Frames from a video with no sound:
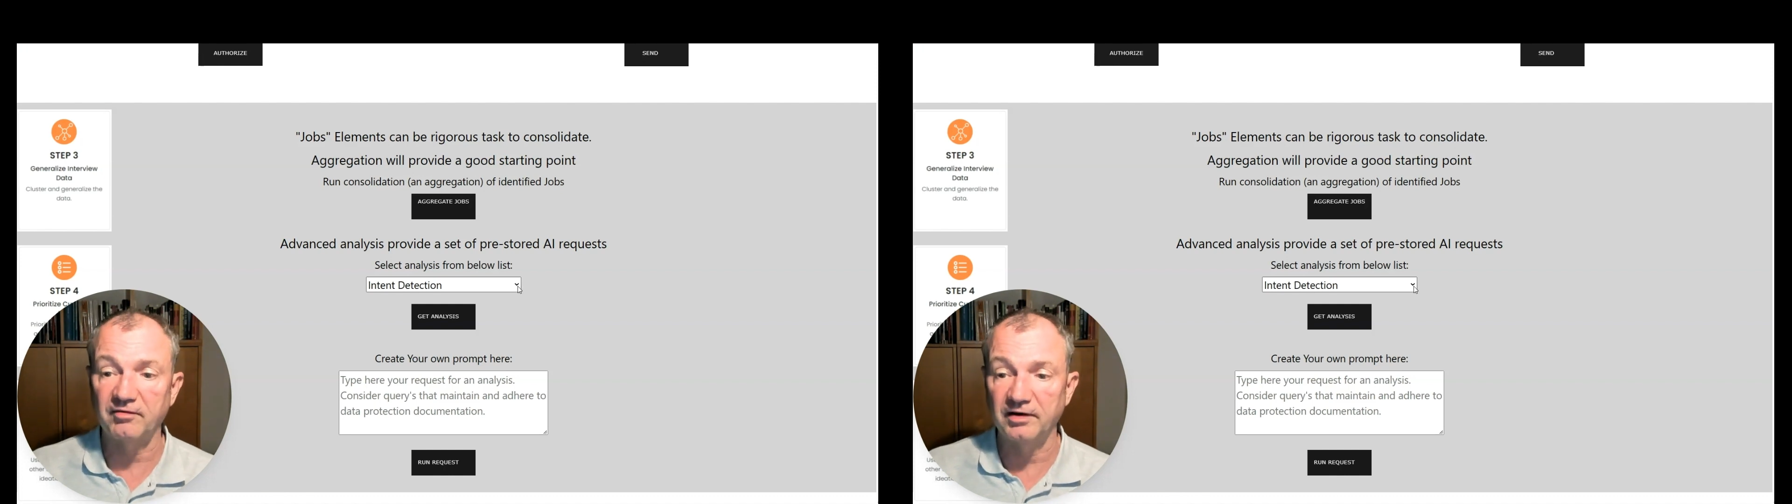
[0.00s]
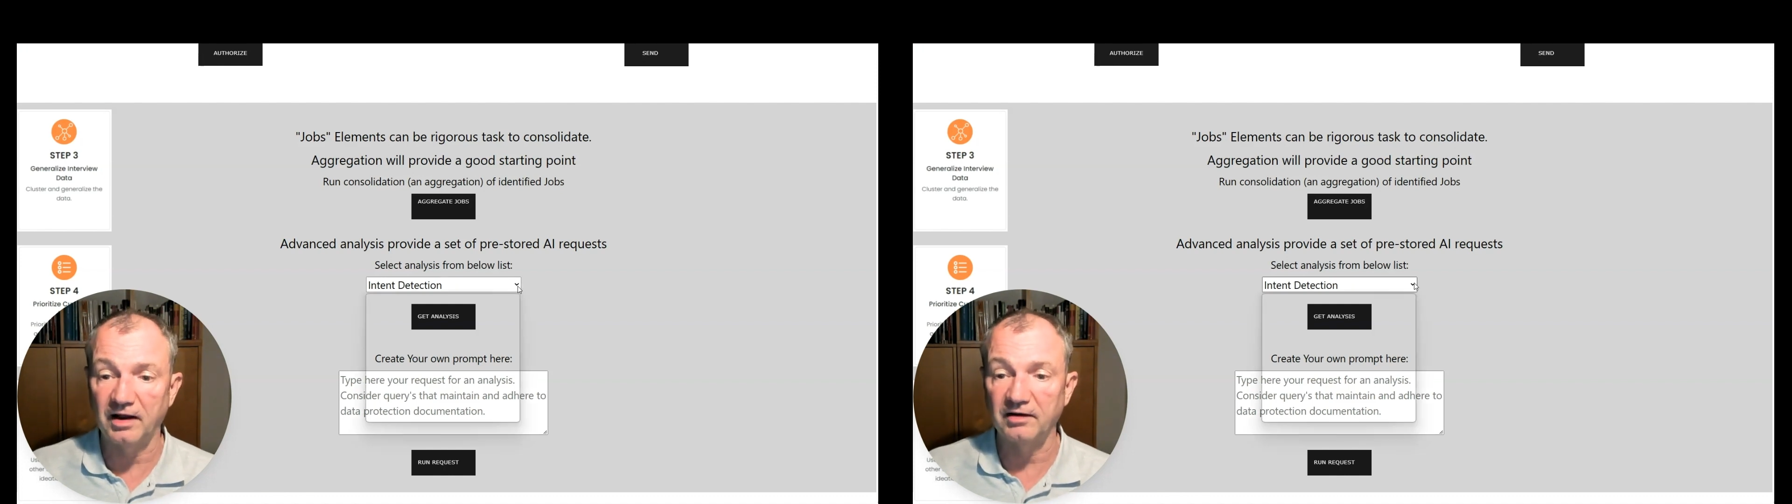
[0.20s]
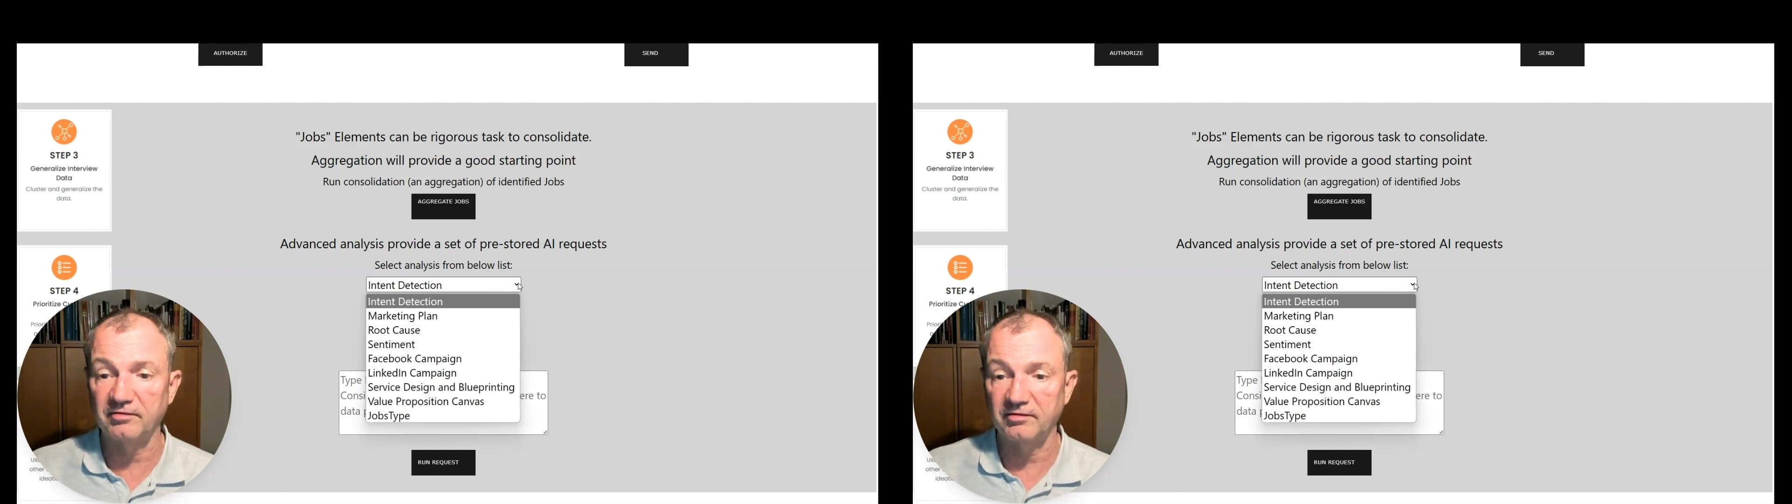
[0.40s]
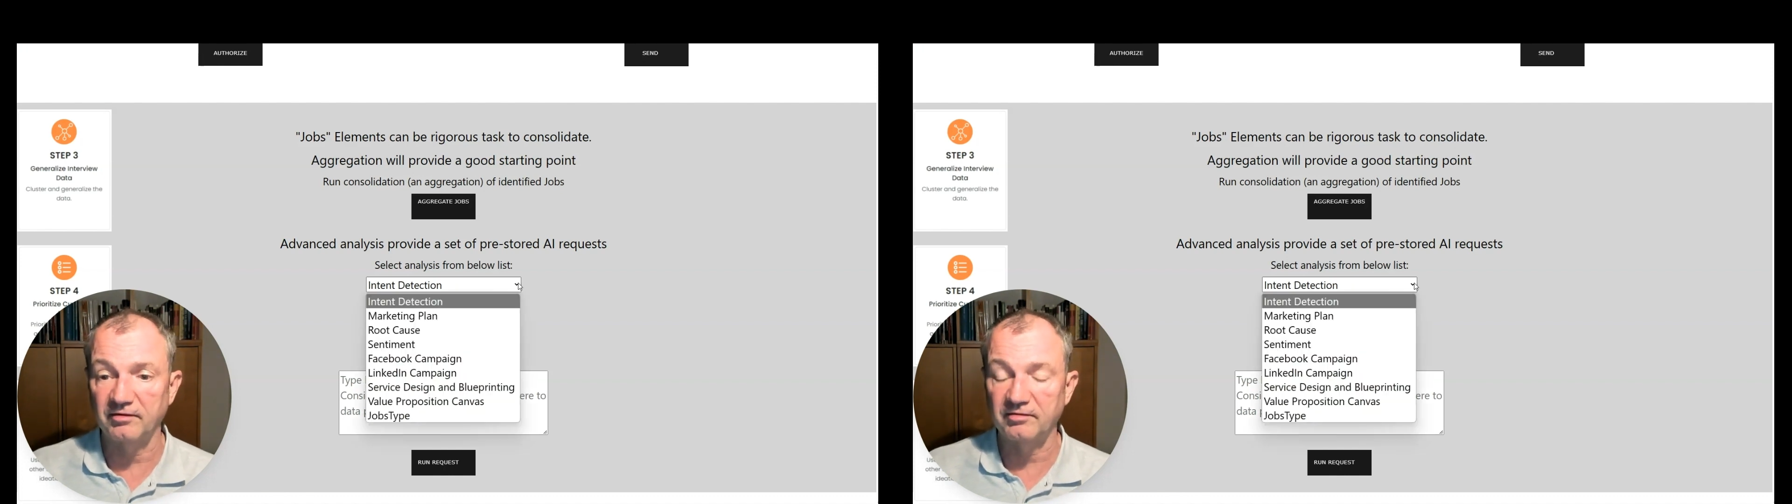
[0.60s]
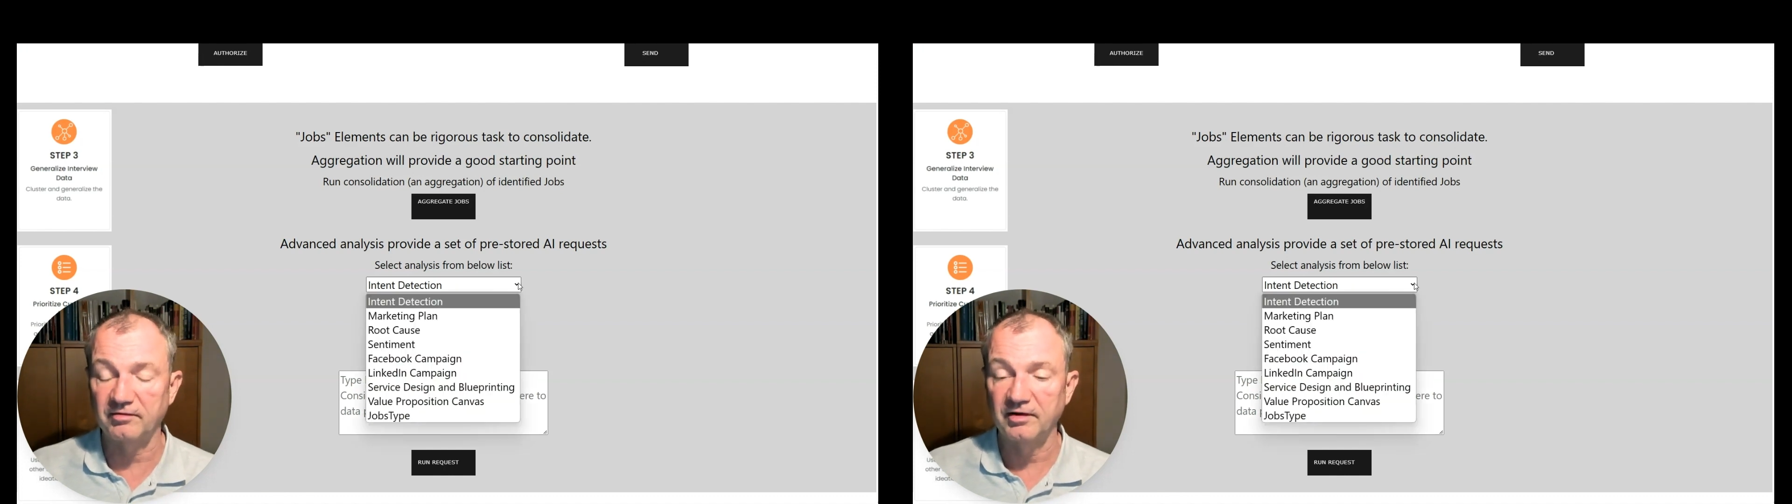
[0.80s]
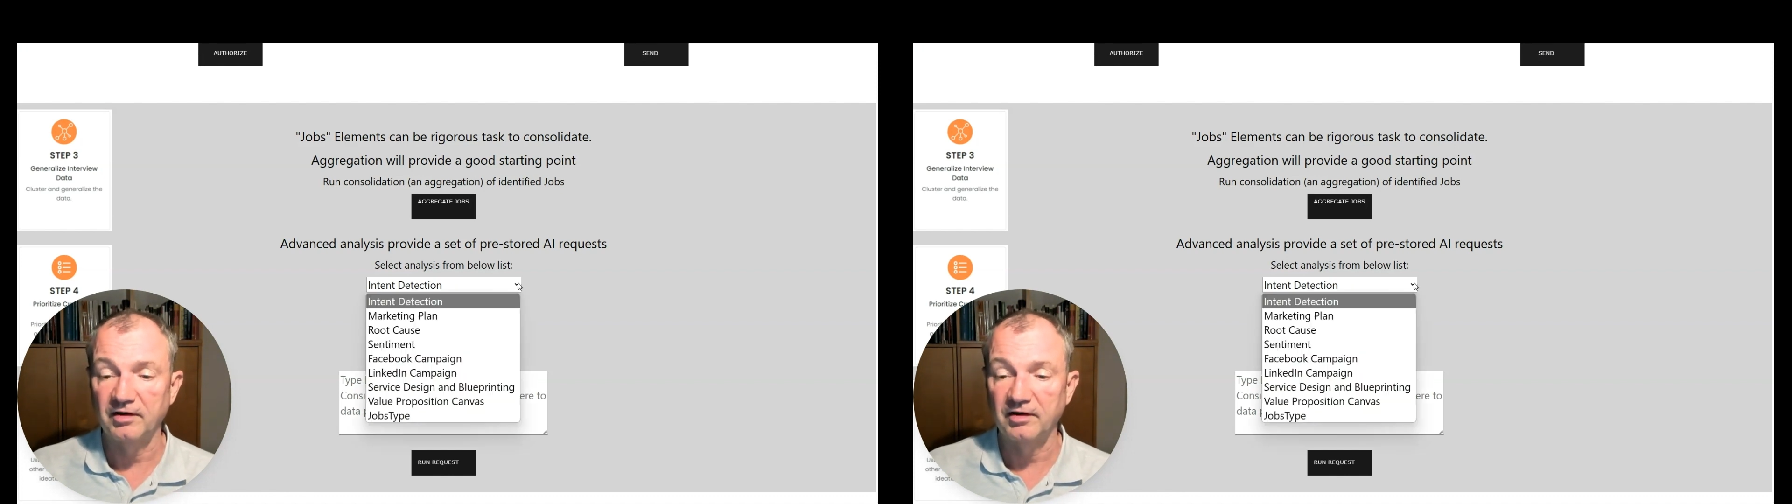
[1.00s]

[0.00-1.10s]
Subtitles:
analysis.